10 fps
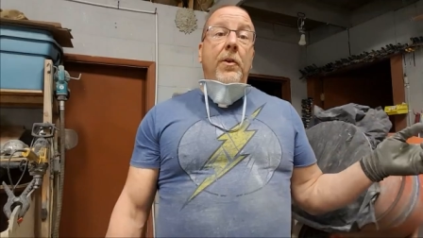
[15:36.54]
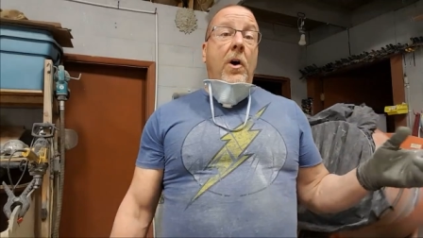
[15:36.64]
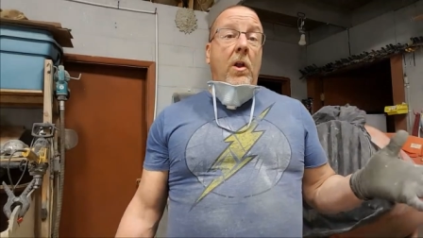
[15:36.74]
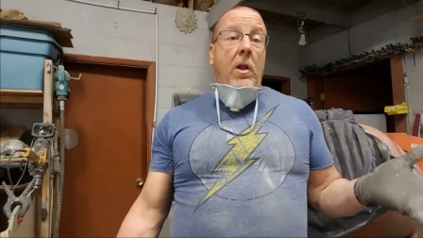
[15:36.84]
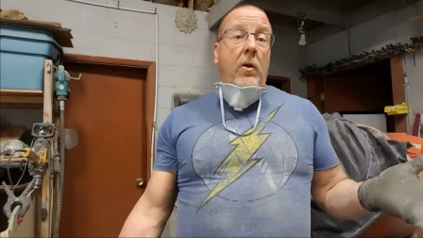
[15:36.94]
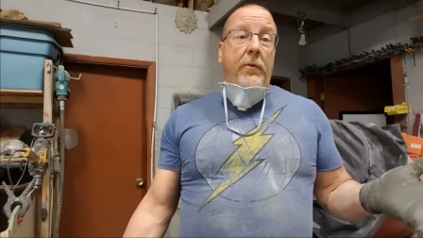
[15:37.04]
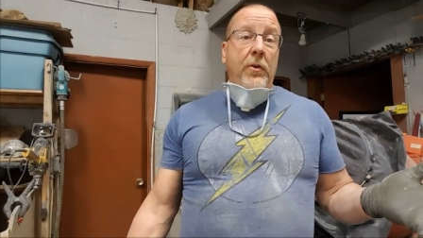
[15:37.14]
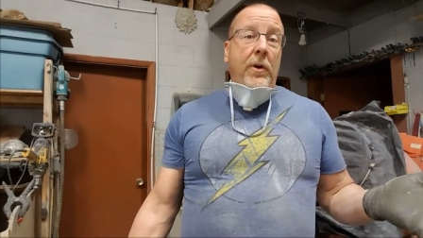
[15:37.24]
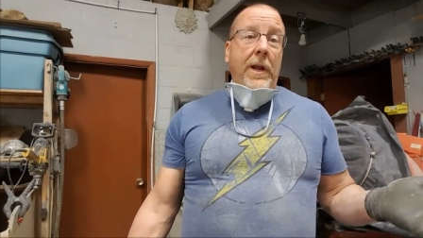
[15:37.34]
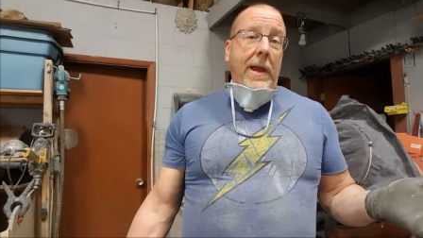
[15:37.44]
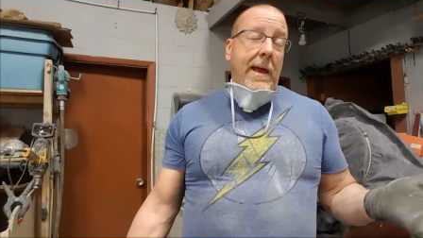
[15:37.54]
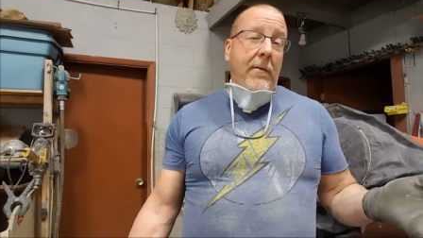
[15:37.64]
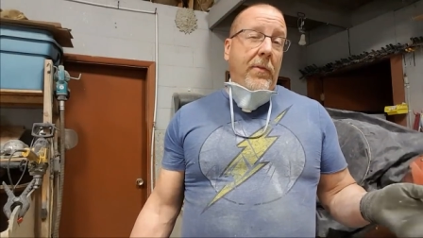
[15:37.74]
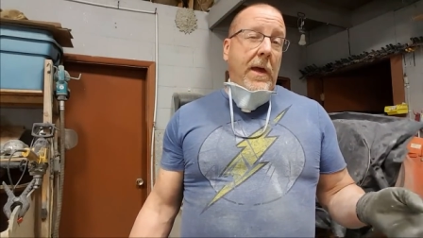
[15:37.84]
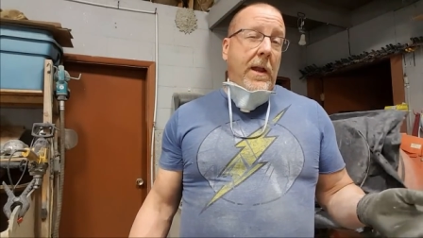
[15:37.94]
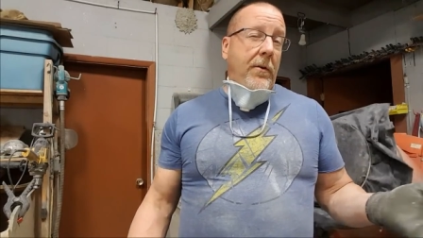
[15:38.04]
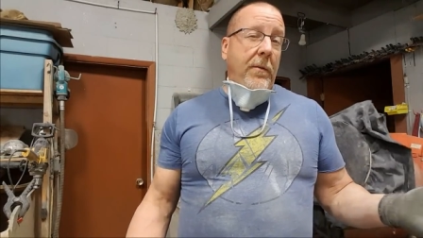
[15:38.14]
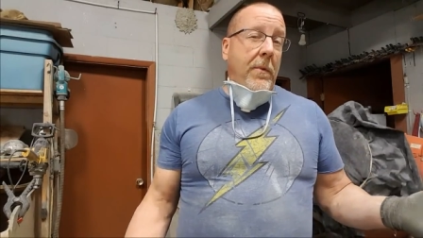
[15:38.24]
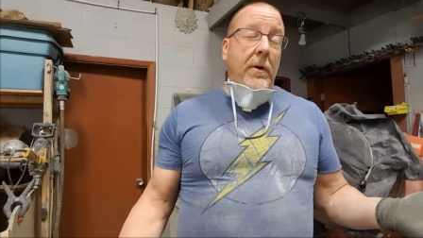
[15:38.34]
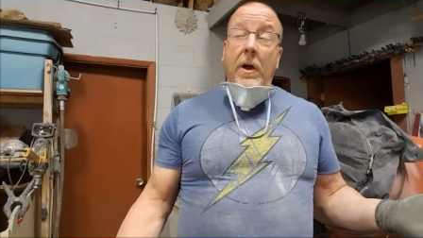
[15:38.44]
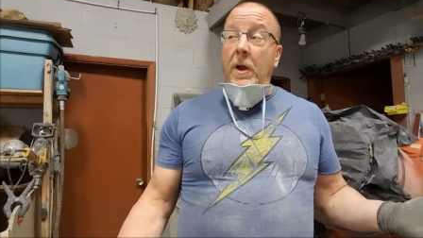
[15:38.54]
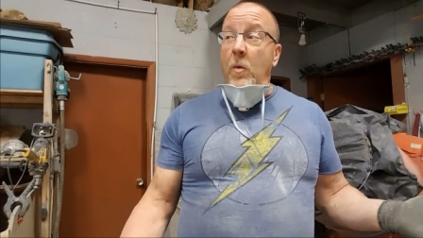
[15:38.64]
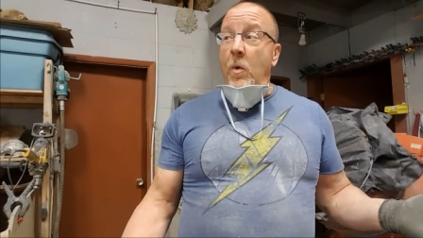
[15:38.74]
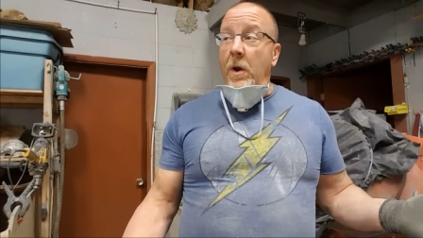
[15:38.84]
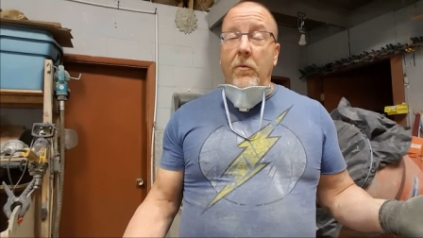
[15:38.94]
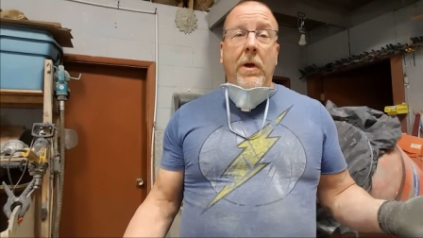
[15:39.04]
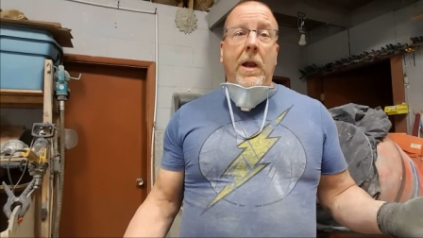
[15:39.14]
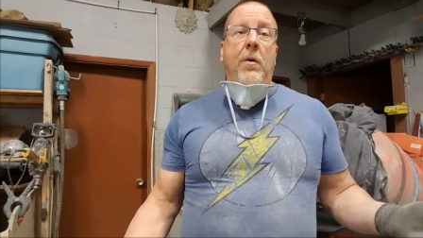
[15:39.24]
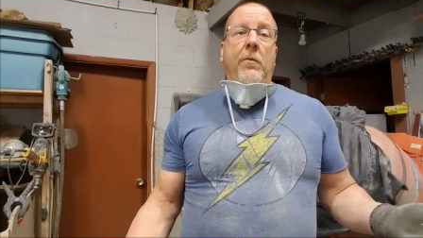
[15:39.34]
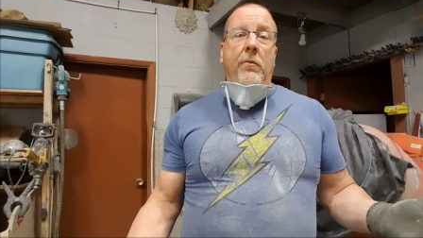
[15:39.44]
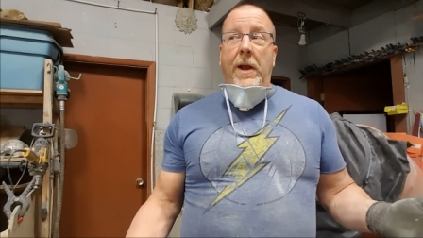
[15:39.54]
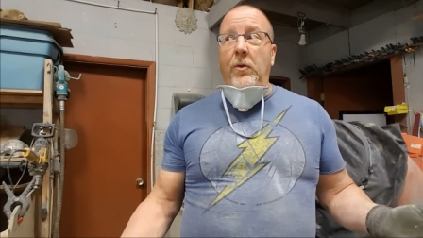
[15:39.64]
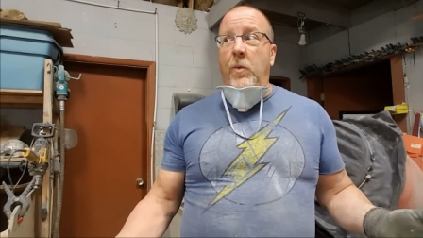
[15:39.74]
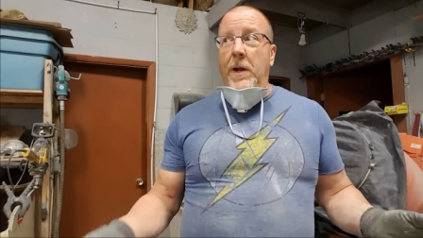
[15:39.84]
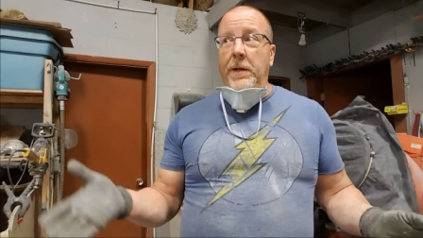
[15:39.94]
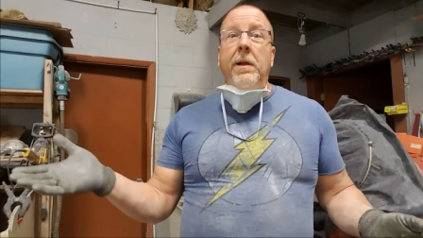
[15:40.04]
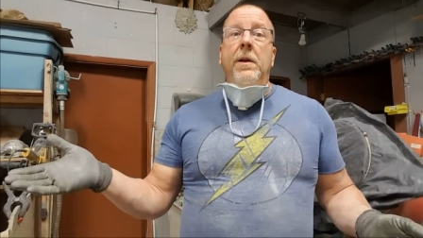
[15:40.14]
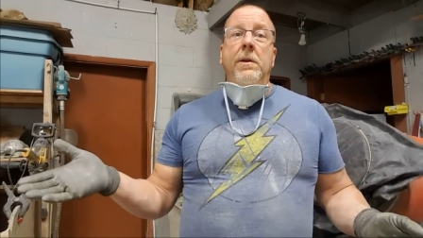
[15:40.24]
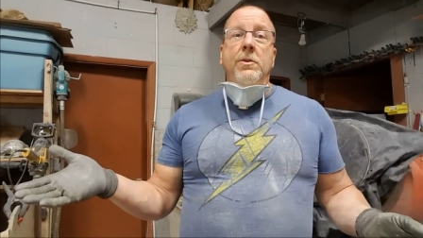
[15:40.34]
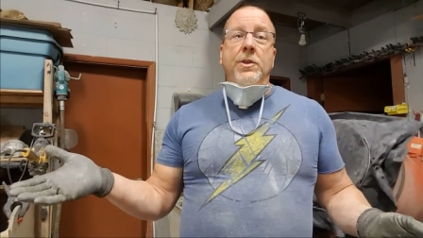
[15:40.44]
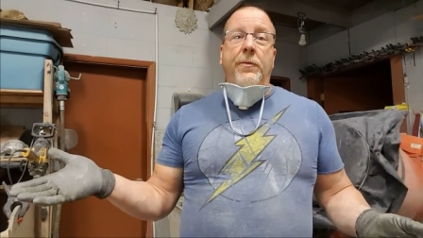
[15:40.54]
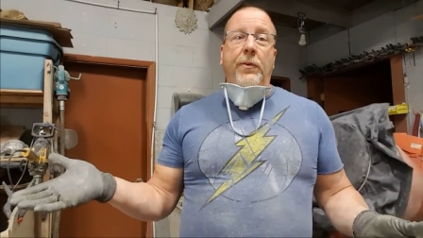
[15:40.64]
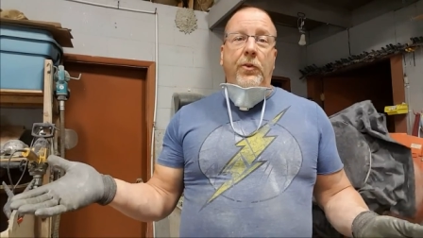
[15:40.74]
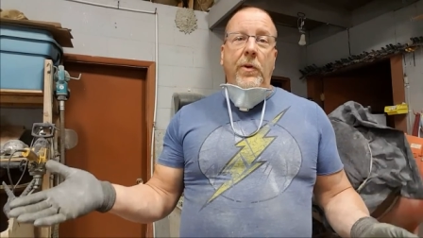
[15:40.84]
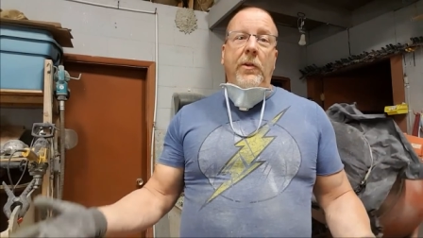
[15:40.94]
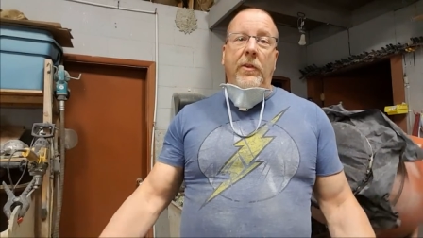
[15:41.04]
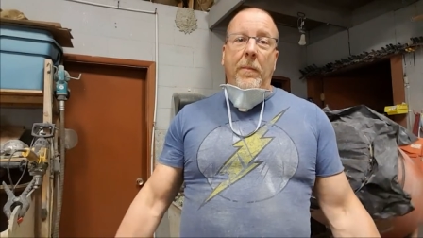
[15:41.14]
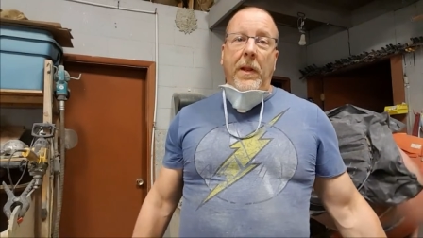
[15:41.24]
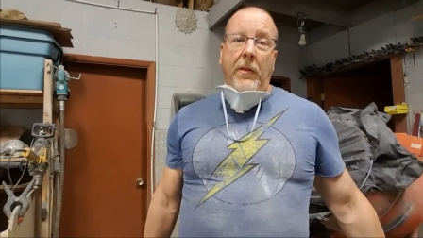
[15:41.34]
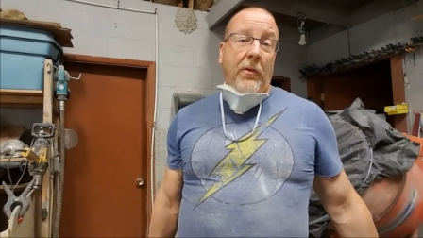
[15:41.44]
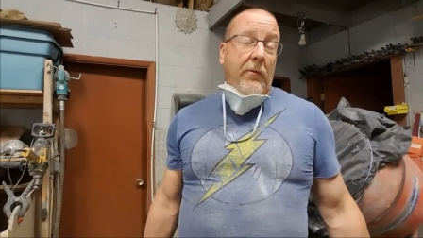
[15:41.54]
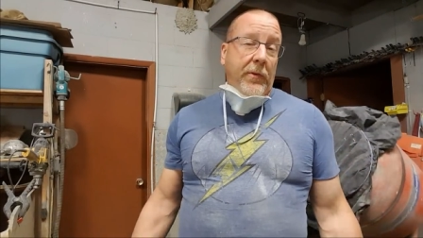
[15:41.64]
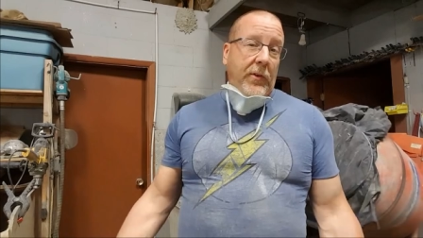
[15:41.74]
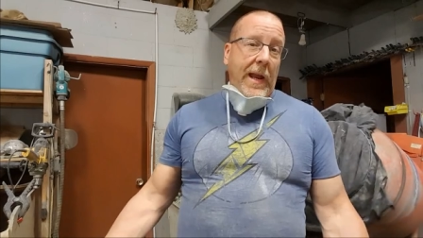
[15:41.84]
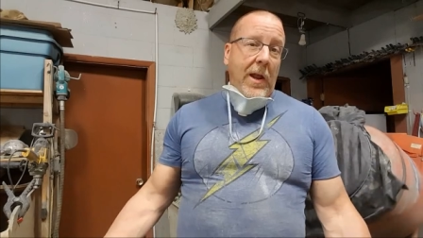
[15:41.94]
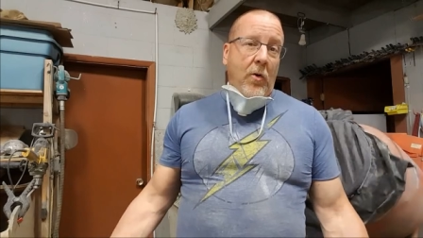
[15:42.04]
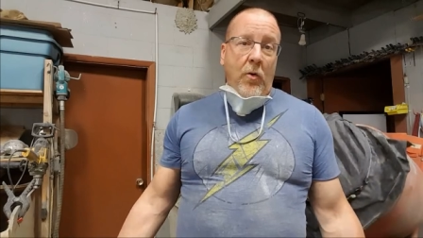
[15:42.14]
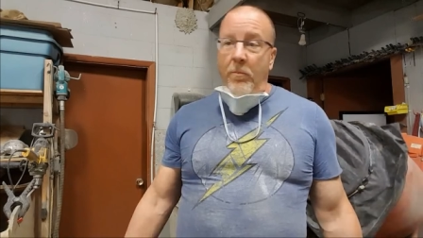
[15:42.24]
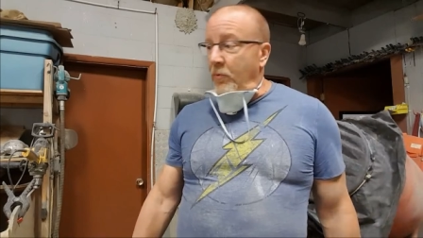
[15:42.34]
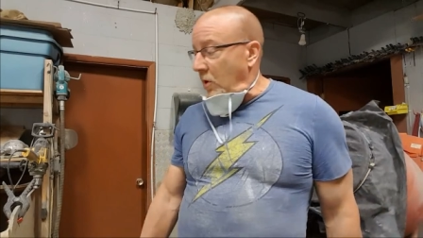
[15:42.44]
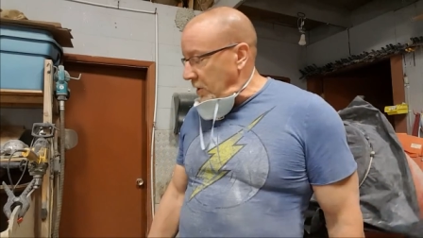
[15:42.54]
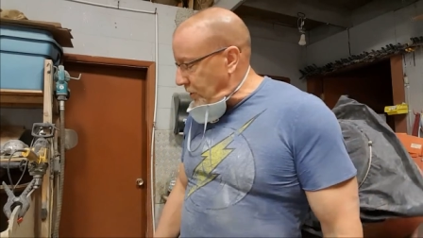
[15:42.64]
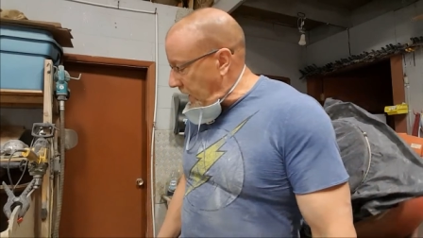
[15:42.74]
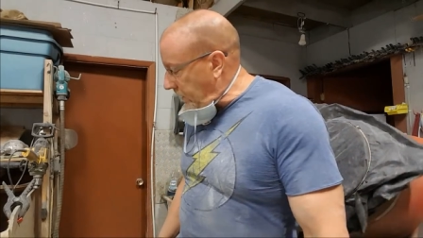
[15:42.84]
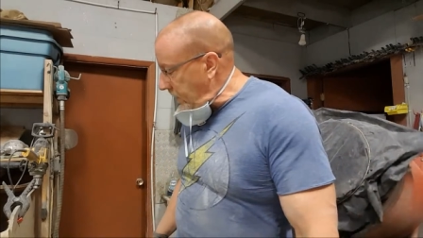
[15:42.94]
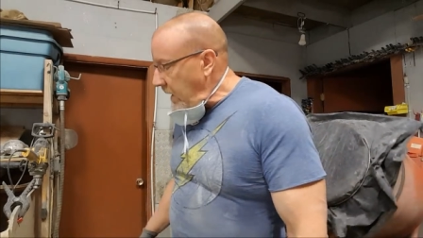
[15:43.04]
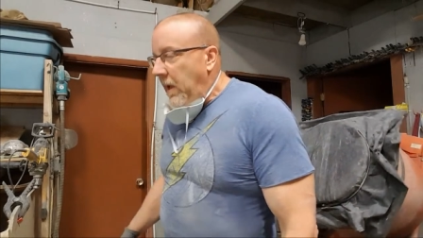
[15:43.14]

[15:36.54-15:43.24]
Not all of you are going to have that, or you're not going to want to run out and rent one just for doing something. If it's an at-home project,